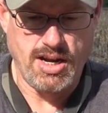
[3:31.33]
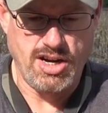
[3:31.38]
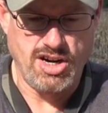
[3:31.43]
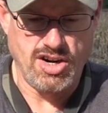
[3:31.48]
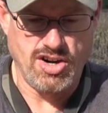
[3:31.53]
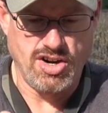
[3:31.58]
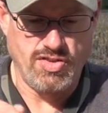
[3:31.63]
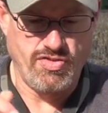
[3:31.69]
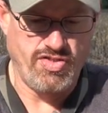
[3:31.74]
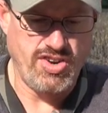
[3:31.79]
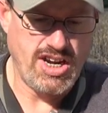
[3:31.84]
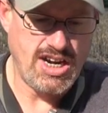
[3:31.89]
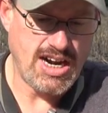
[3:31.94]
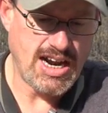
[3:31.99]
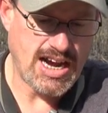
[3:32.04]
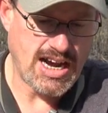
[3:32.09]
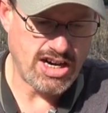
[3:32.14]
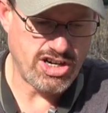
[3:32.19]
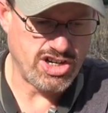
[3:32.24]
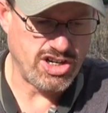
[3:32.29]
and your
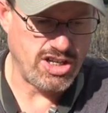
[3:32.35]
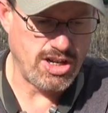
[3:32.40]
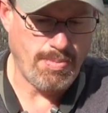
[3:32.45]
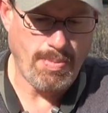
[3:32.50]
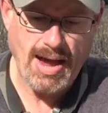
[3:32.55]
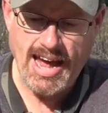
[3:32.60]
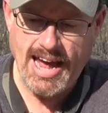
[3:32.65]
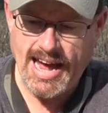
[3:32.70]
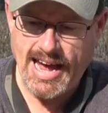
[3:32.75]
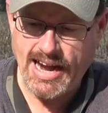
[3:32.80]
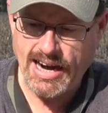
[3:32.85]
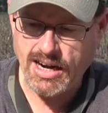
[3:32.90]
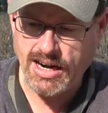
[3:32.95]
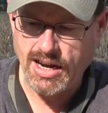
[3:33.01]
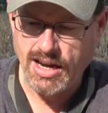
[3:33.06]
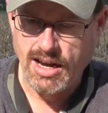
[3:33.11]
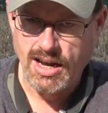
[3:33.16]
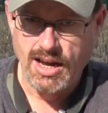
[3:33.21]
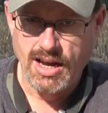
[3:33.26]
V-notch in the back.